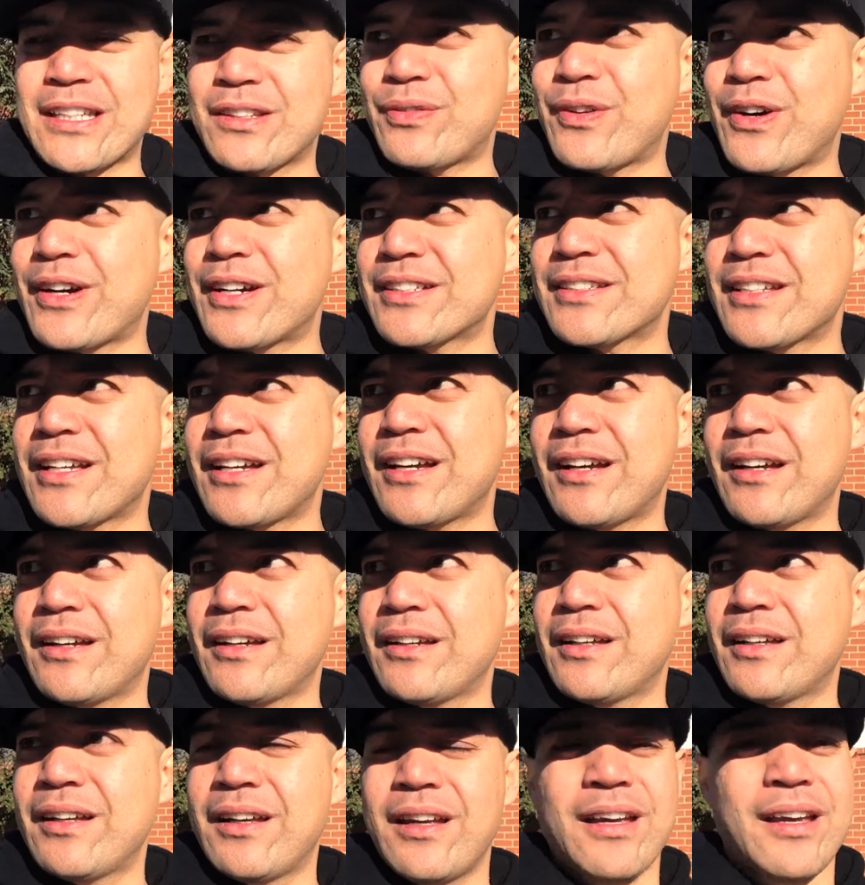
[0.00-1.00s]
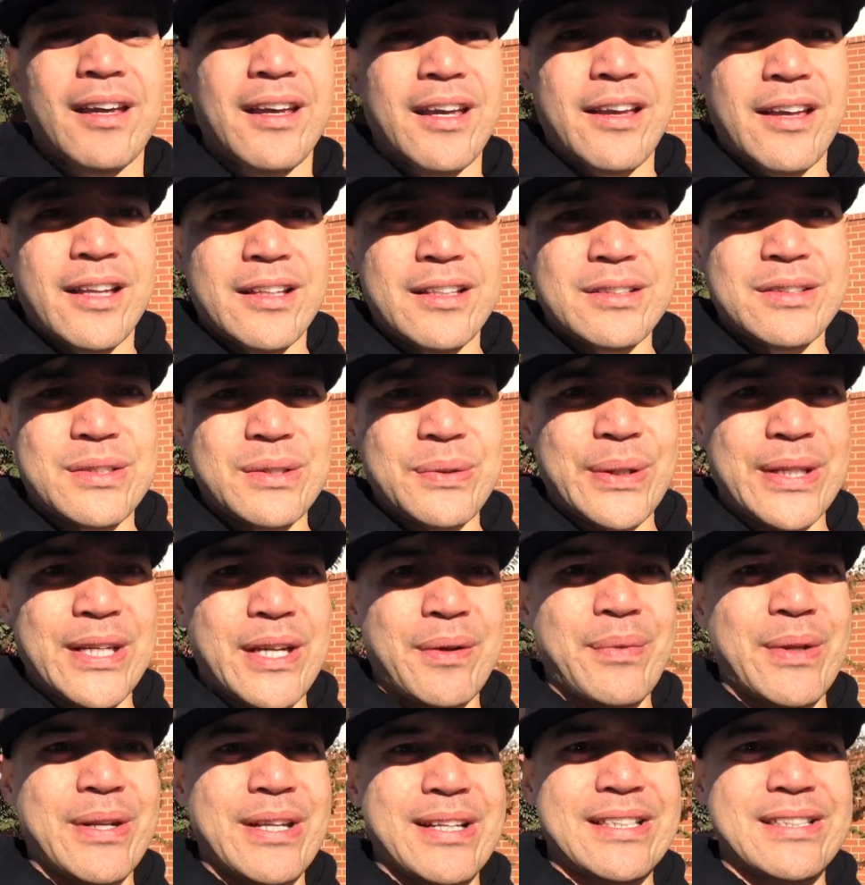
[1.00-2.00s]
as far as doing
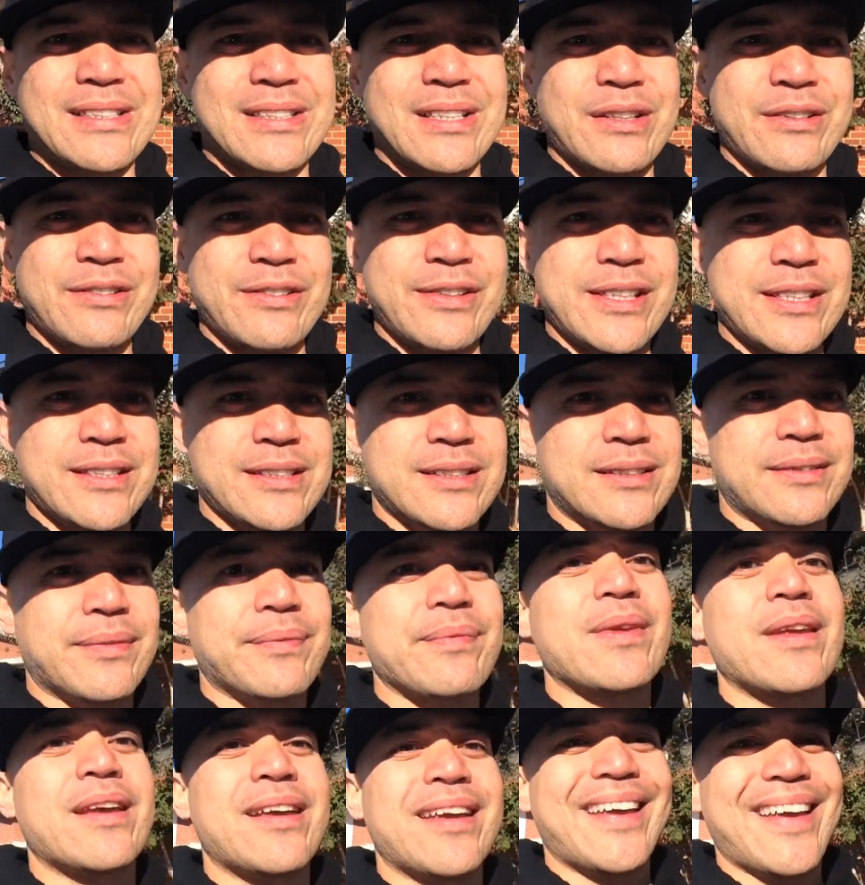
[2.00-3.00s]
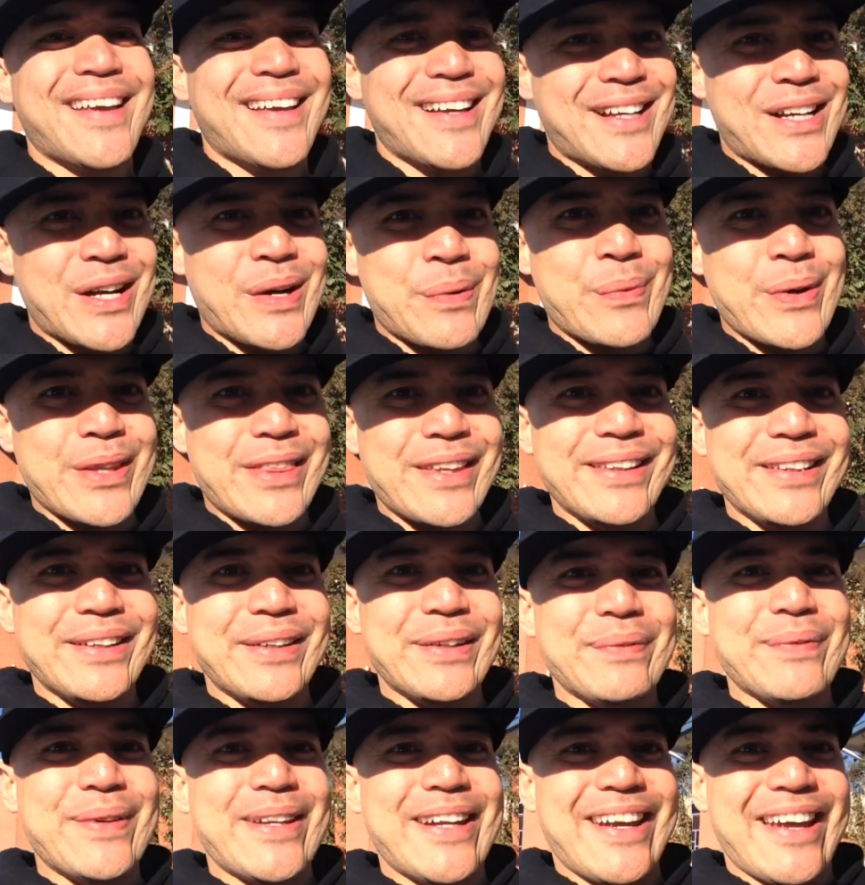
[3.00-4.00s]
community service. Come with a
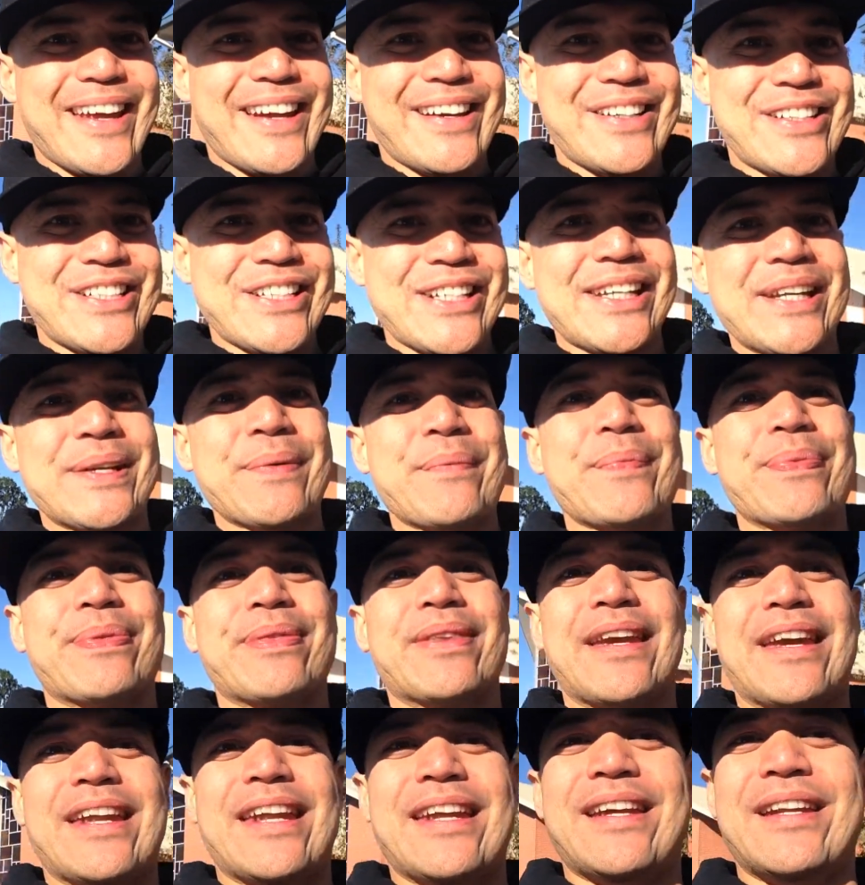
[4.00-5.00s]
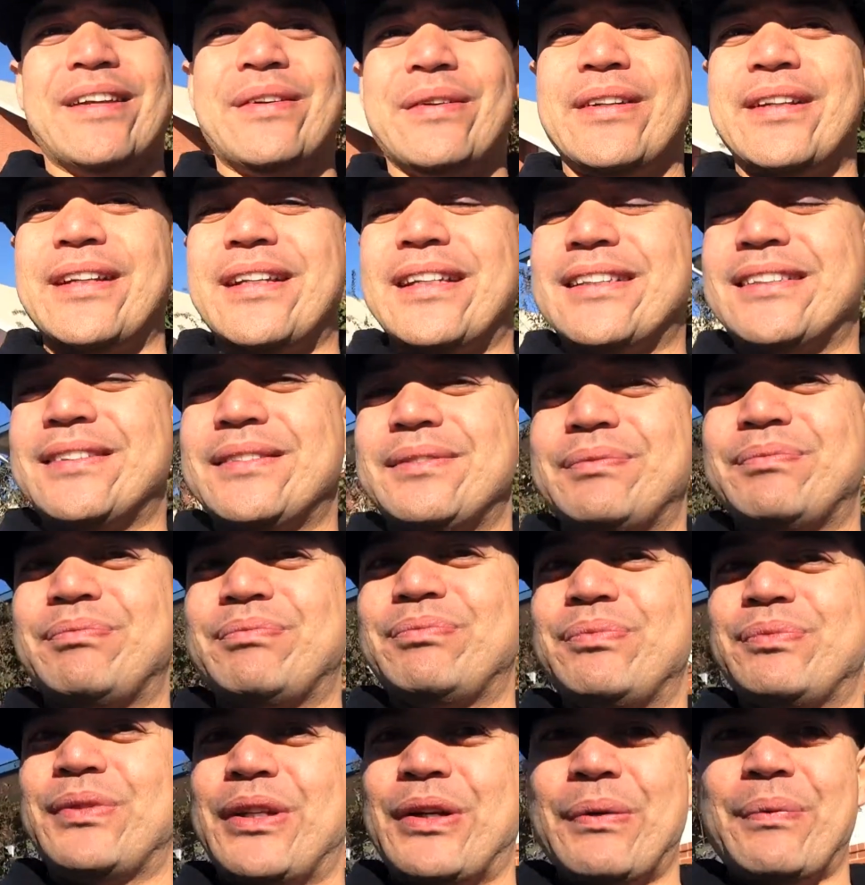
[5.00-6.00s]
little bit of energy, and
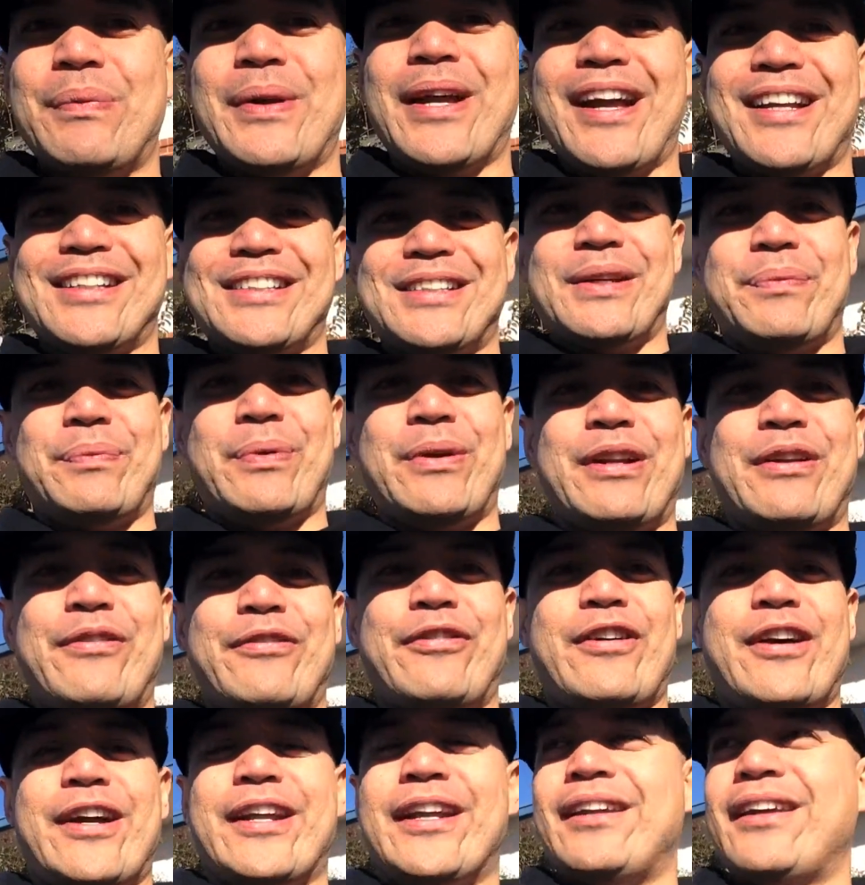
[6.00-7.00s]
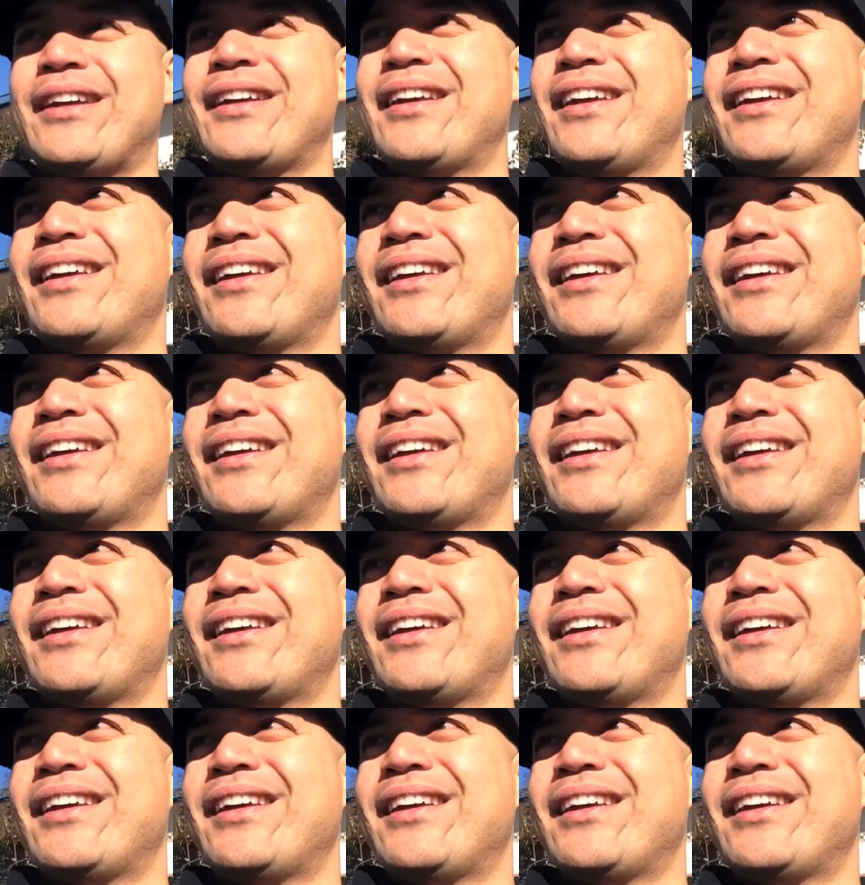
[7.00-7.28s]
it'll be actually pretty fun.